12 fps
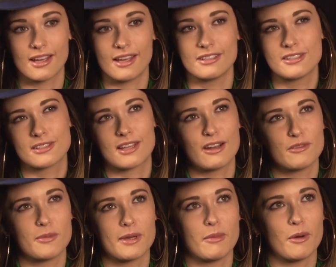is just kind
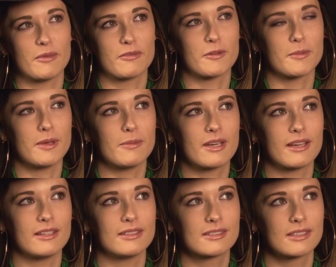of a big moment for me,
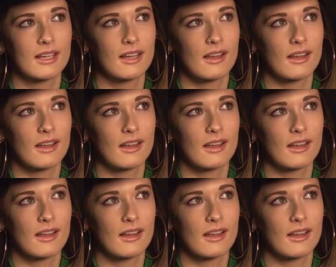because